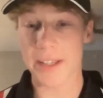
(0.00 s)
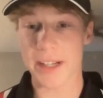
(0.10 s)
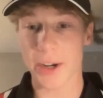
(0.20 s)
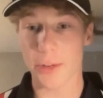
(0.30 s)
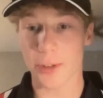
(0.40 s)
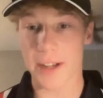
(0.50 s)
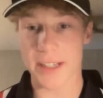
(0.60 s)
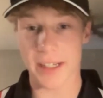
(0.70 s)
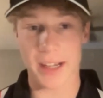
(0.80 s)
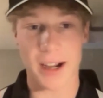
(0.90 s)
started off
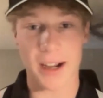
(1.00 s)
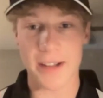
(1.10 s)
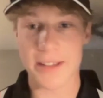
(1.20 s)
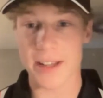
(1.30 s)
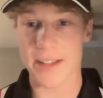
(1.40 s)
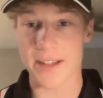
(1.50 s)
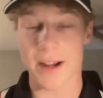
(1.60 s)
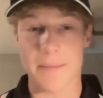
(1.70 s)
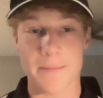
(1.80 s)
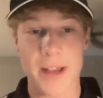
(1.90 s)
racing karts
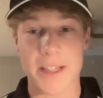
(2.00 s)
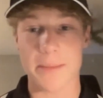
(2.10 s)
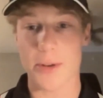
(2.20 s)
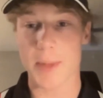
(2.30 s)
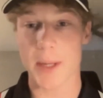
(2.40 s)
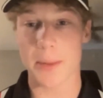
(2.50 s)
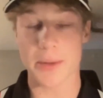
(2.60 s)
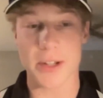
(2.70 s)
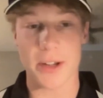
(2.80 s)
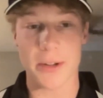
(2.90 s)
as most people
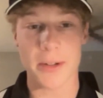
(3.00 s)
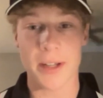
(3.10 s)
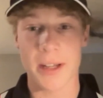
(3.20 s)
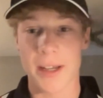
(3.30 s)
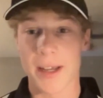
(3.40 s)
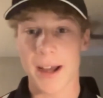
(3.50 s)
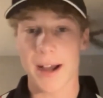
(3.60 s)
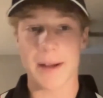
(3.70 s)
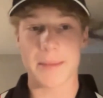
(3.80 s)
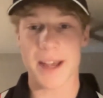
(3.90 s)
do.
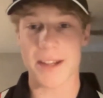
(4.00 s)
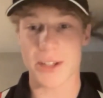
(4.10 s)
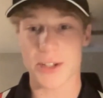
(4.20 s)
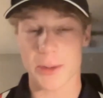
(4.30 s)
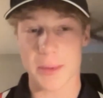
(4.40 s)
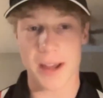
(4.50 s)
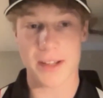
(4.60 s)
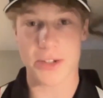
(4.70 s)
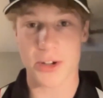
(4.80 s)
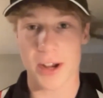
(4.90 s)
Dad just took me out
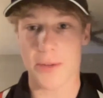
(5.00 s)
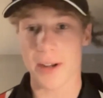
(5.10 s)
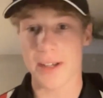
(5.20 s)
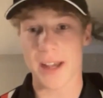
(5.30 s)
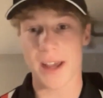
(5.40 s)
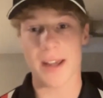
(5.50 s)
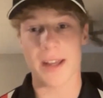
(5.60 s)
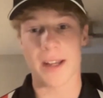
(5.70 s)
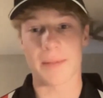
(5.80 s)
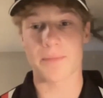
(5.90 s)
to the track one day,
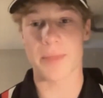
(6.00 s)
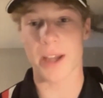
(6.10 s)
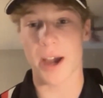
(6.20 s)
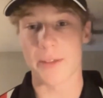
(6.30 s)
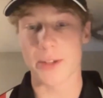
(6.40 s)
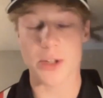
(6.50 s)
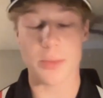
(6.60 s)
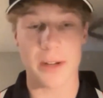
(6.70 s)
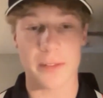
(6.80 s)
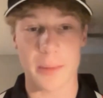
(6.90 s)
and it kind of just
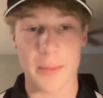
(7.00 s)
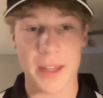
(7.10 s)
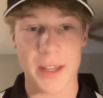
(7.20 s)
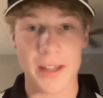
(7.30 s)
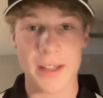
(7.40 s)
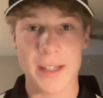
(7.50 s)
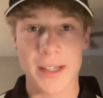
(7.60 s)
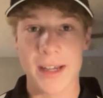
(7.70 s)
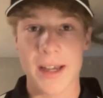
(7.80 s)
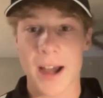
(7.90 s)
went from there.
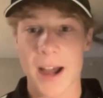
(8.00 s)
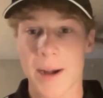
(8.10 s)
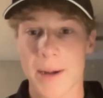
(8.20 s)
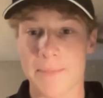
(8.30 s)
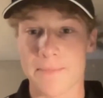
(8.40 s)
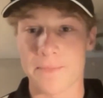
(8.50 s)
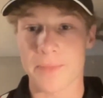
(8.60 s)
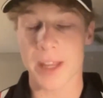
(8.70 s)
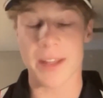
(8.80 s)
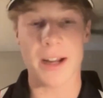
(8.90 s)

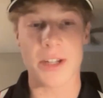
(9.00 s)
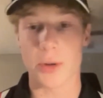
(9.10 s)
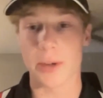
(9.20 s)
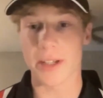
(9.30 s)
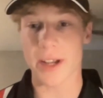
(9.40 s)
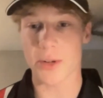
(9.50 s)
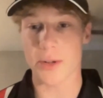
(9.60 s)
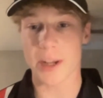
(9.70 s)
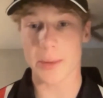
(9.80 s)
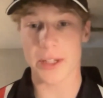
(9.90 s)
And then I joined
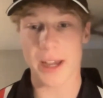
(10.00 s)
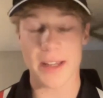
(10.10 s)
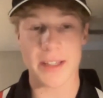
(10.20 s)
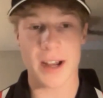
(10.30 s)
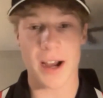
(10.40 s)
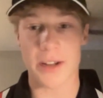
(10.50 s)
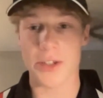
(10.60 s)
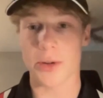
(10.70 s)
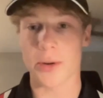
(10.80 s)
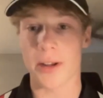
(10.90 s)
WKS Kart
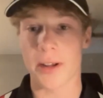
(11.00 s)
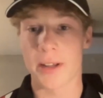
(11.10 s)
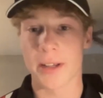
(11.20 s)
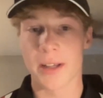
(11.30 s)
Store,